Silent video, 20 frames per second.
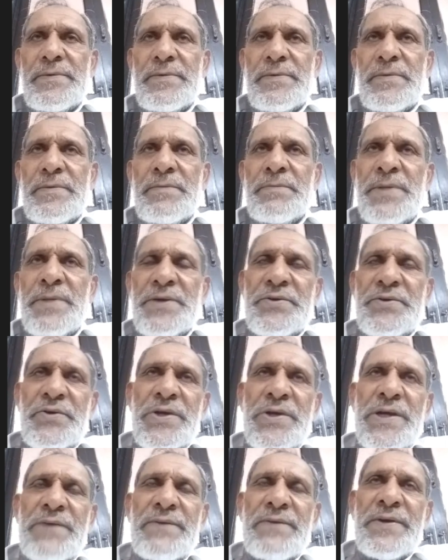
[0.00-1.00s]
But you
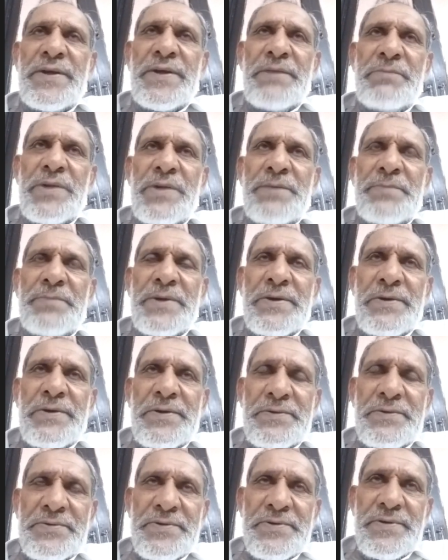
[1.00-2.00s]
have anemia
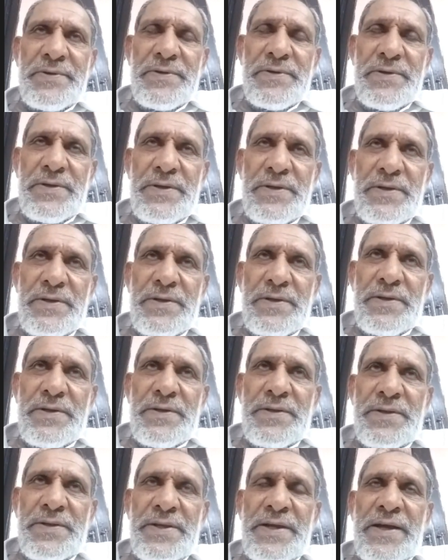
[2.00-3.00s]
because
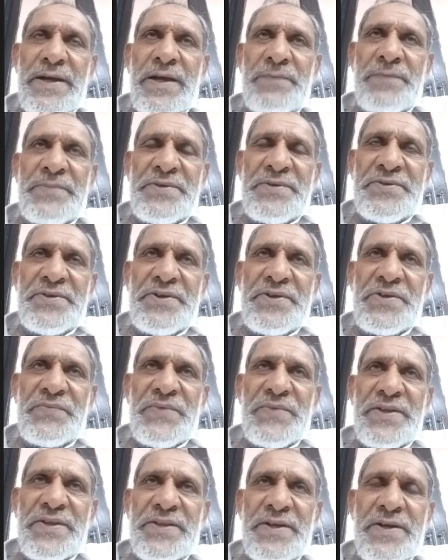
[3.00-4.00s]
the RBCs, when
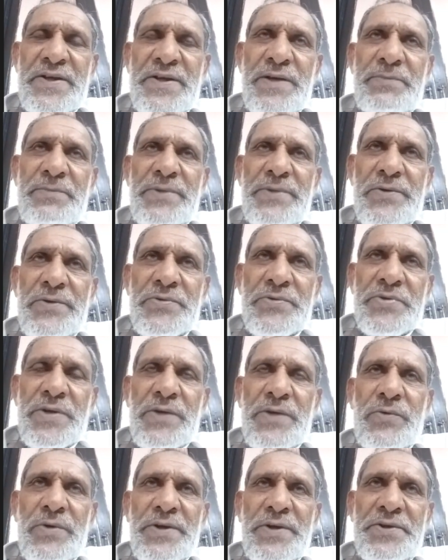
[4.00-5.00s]
they come into
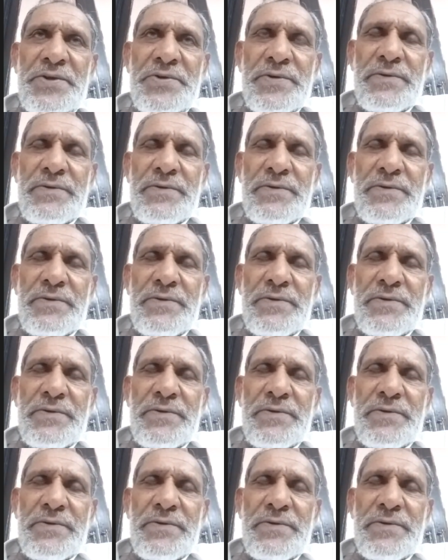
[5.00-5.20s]
circulation,